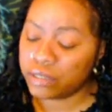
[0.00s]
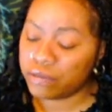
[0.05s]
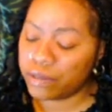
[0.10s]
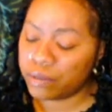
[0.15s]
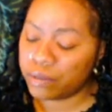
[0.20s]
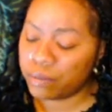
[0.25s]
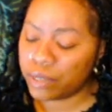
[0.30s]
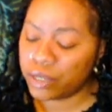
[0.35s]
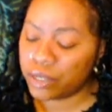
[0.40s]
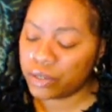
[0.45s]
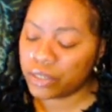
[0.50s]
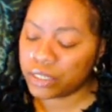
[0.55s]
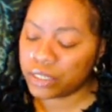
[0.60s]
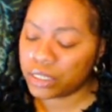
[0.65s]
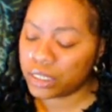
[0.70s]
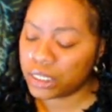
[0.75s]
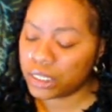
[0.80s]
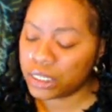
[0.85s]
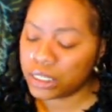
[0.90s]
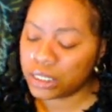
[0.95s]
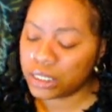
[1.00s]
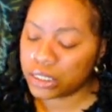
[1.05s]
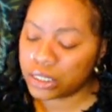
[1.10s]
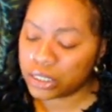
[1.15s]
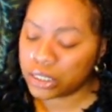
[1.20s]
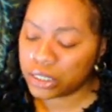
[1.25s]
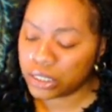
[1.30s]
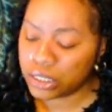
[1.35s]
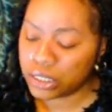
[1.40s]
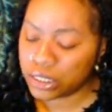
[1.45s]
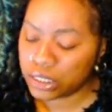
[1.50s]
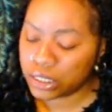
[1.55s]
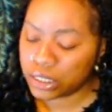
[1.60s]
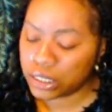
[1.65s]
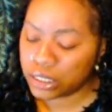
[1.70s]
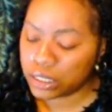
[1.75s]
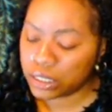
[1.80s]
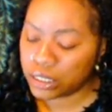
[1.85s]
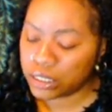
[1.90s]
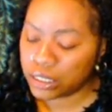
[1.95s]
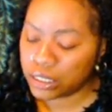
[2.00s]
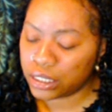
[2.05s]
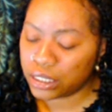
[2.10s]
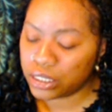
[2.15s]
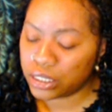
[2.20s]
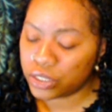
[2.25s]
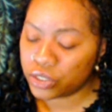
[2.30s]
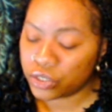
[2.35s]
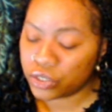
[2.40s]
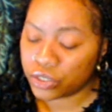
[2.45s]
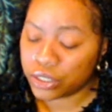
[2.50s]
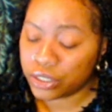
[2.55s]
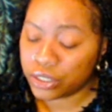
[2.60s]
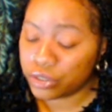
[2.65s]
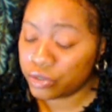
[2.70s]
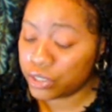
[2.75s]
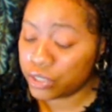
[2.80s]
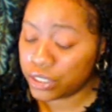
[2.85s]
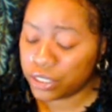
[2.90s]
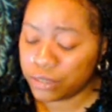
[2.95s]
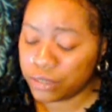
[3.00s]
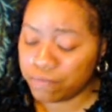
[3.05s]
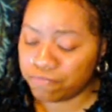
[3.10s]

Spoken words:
vampires and leeches and they need your energy